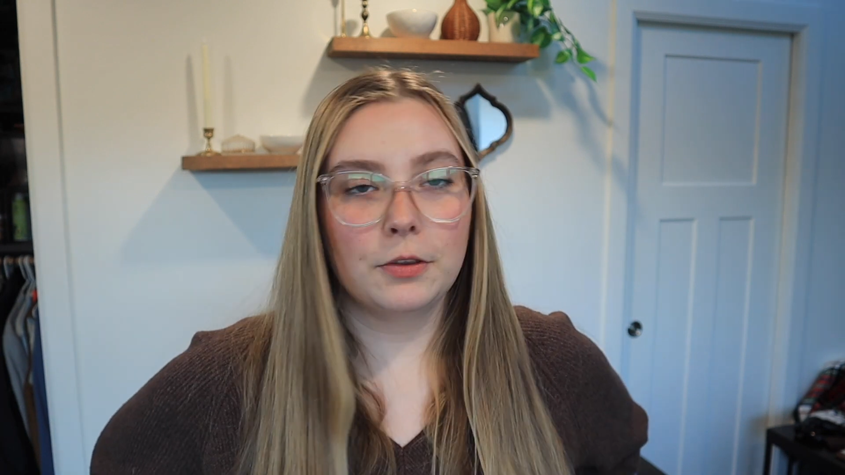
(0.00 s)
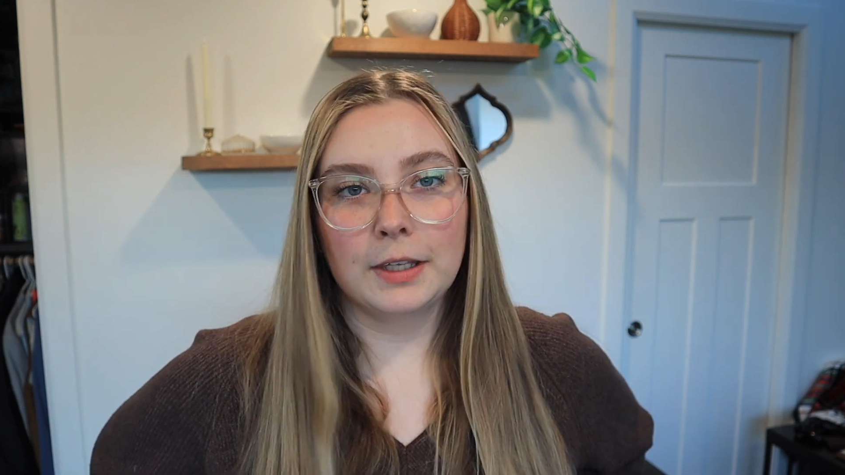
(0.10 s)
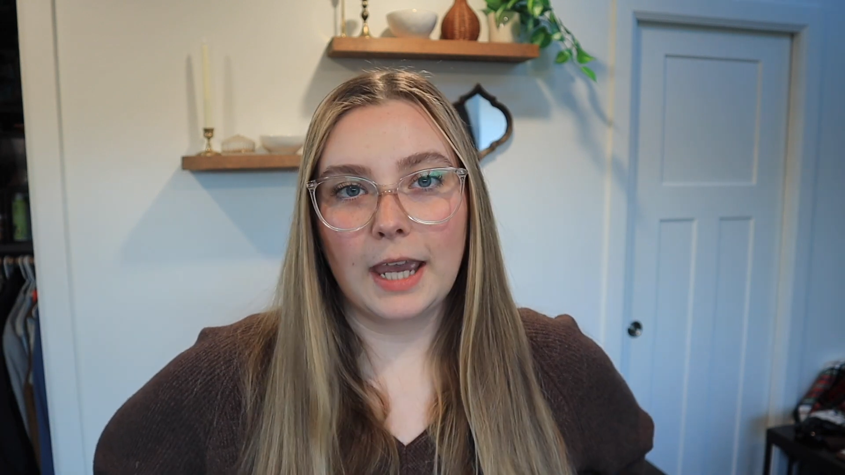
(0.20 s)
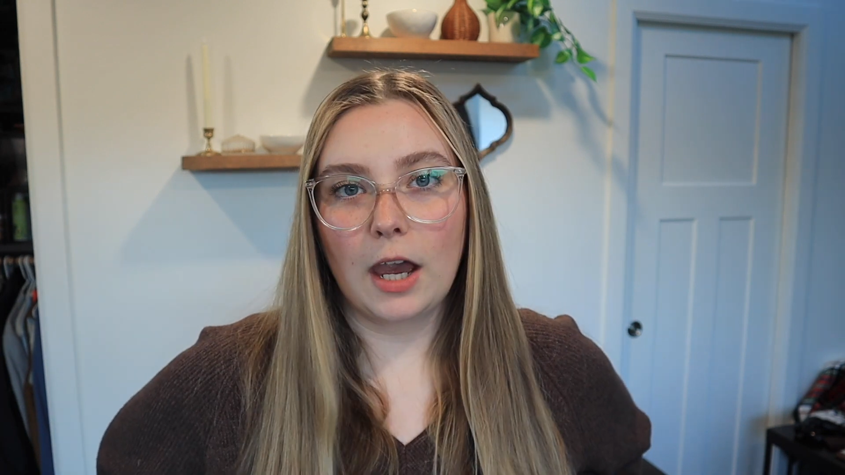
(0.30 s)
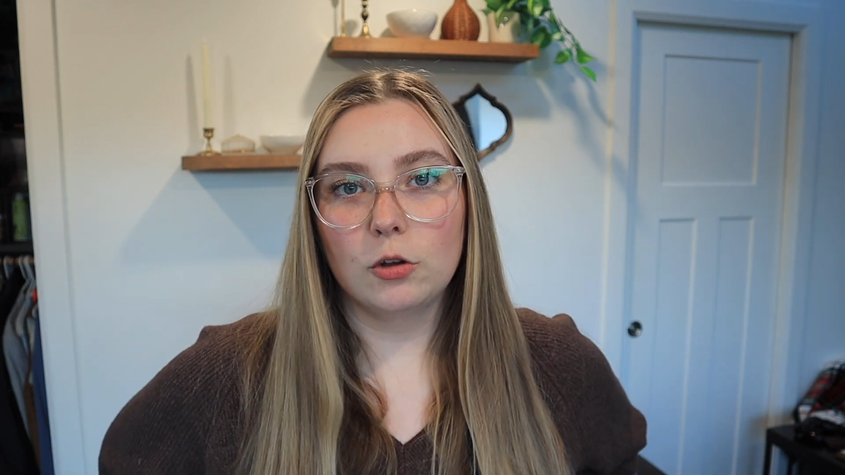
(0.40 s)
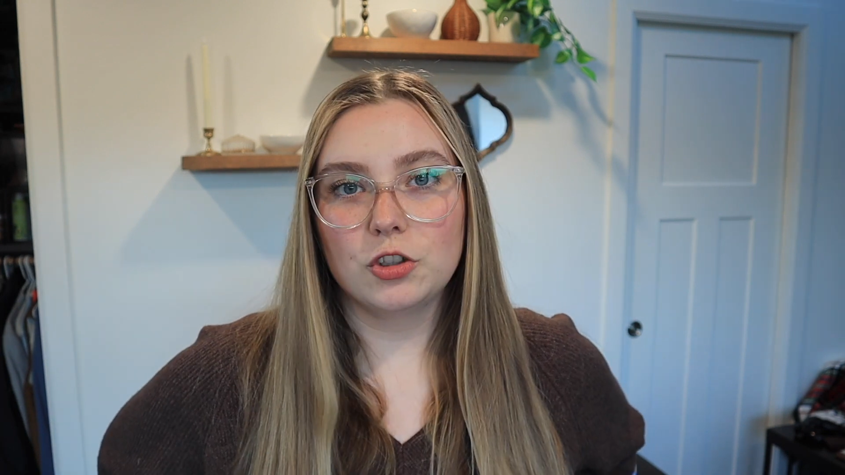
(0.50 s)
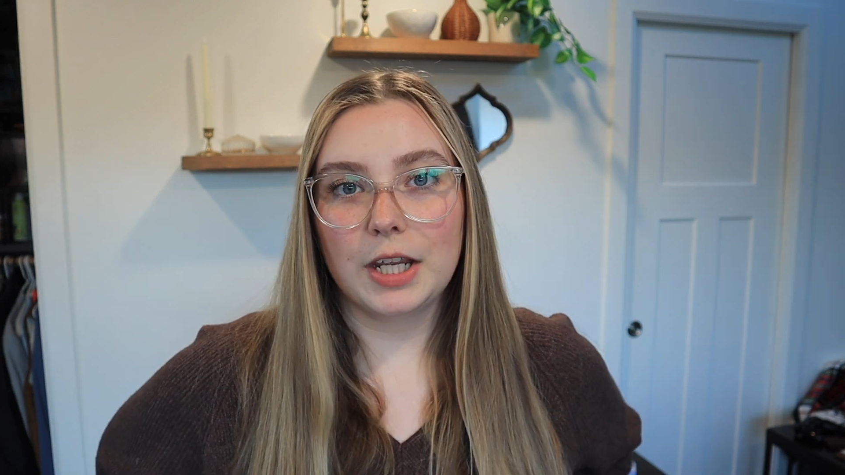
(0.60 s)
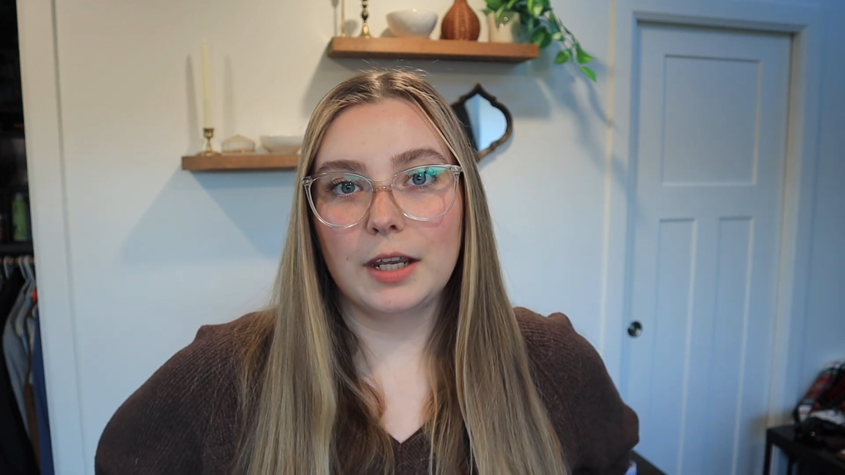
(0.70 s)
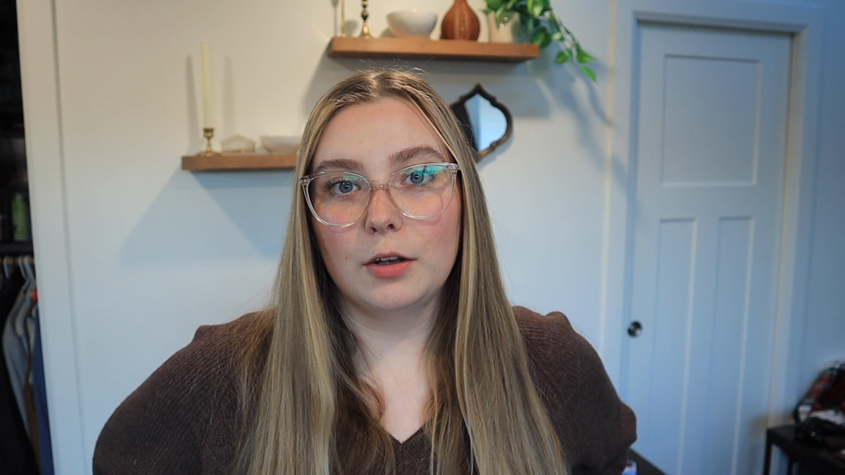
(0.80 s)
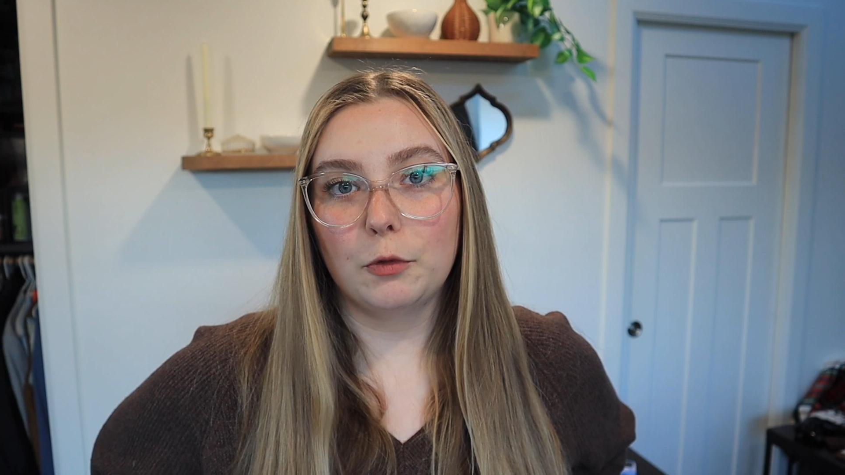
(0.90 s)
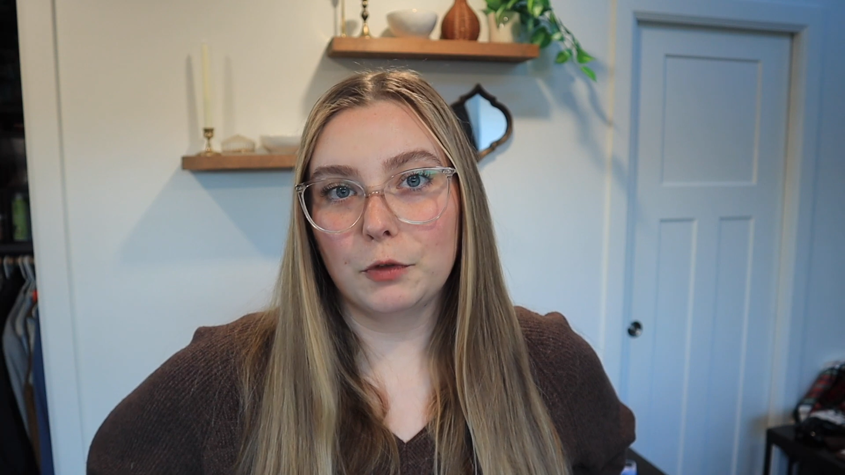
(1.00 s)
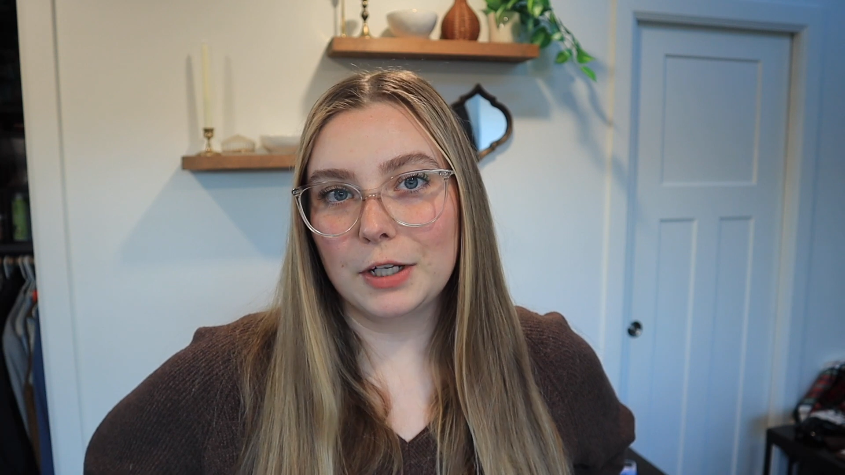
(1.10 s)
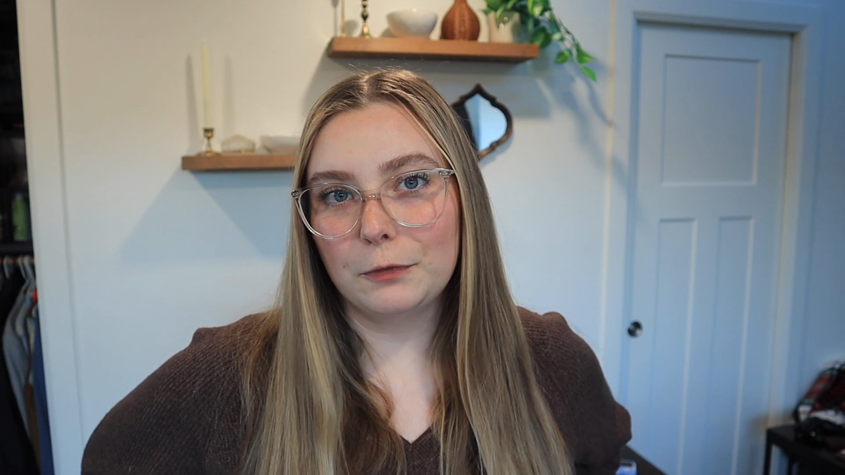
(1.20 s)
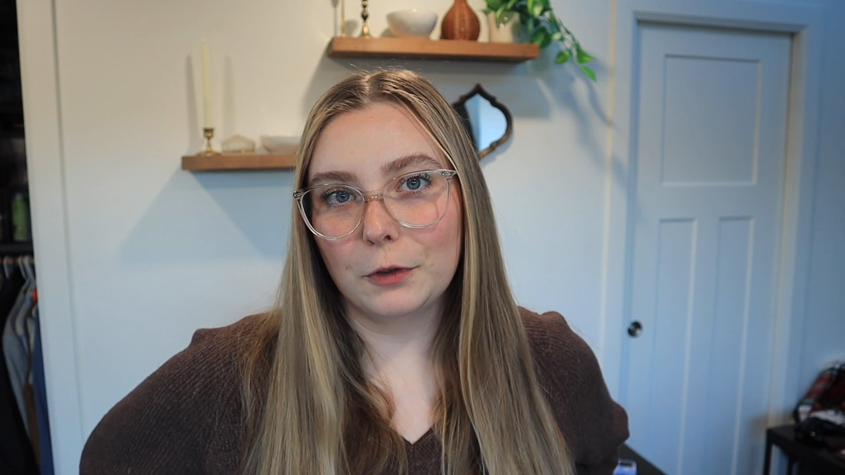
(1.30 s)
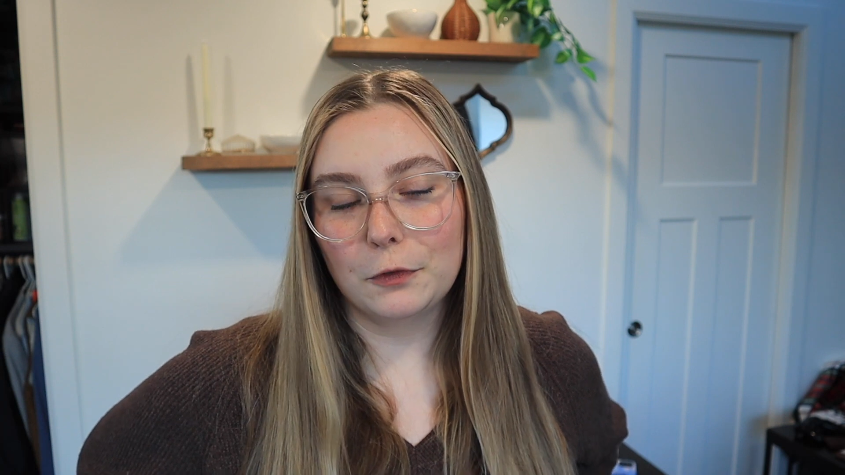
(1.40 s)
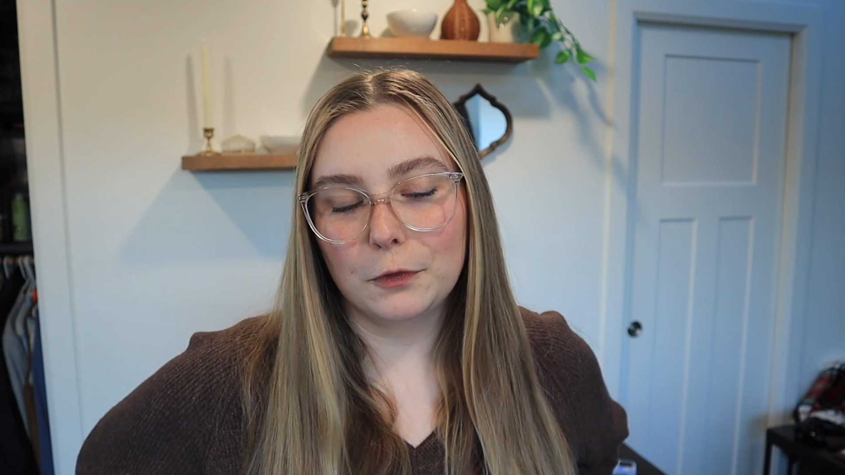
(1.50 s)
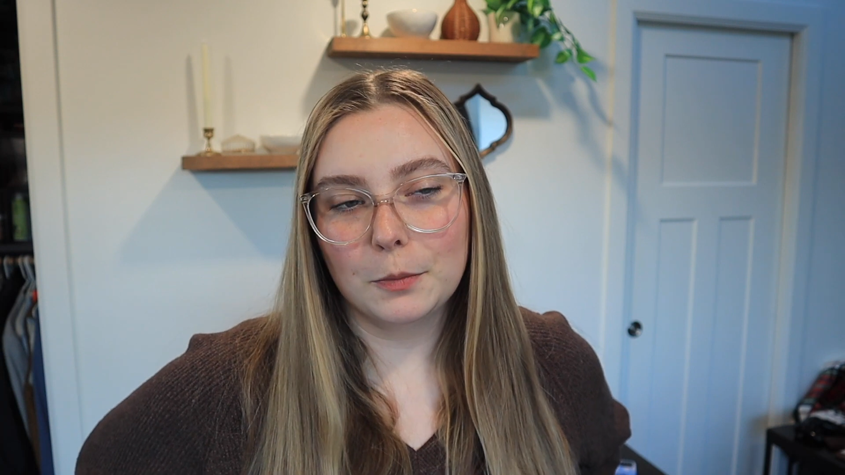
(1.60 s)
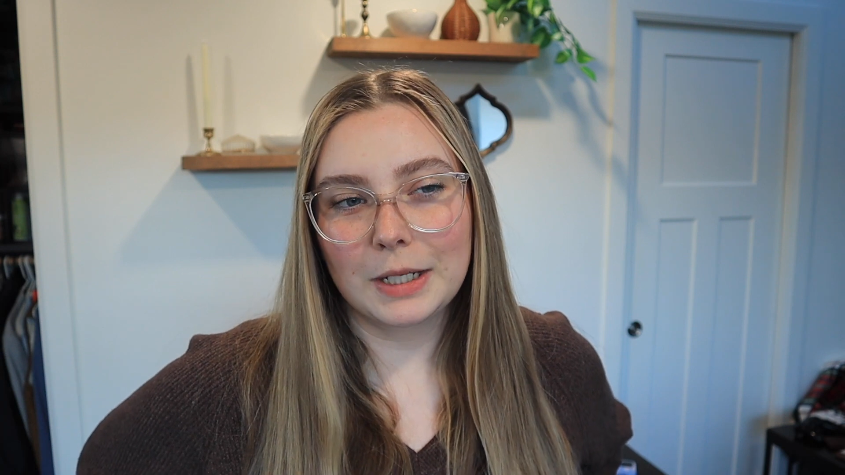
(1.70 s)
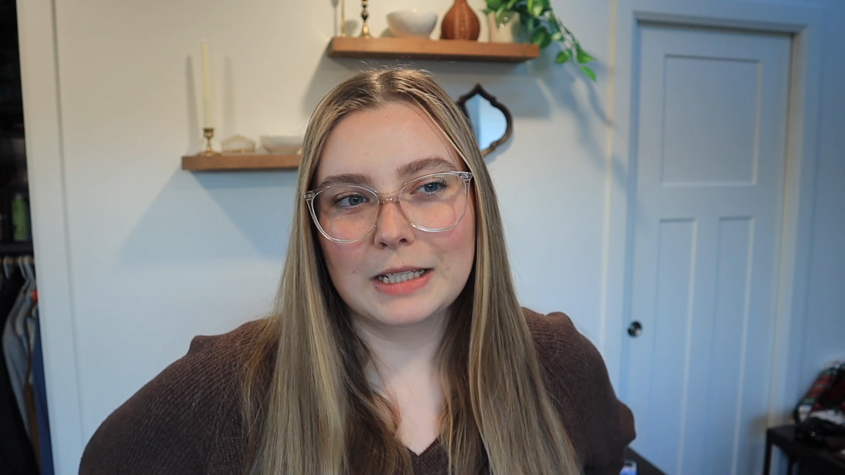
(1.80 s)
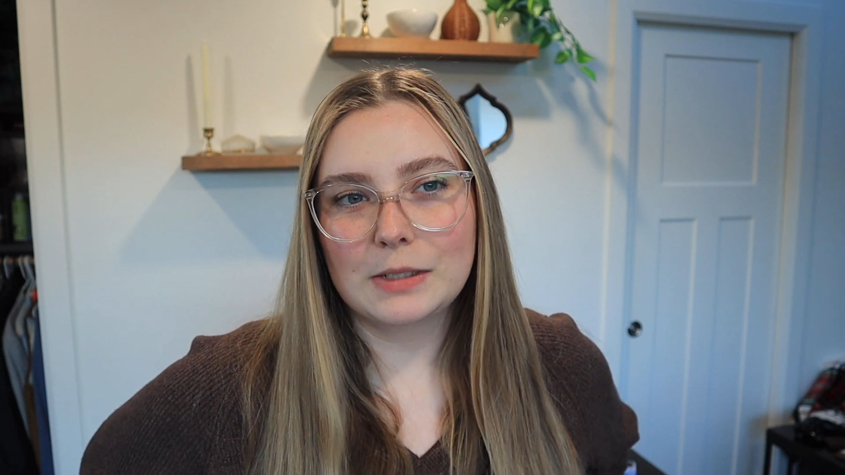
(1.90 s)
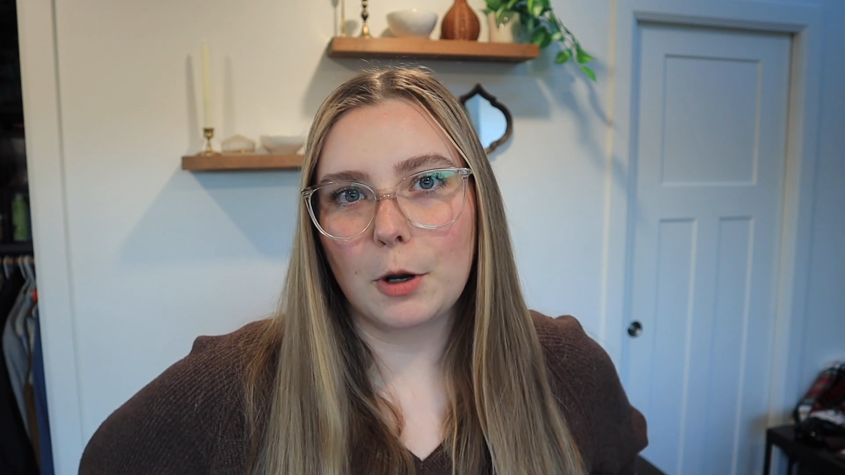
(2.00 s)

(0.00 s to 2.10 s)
on the couch and read for a few minutes,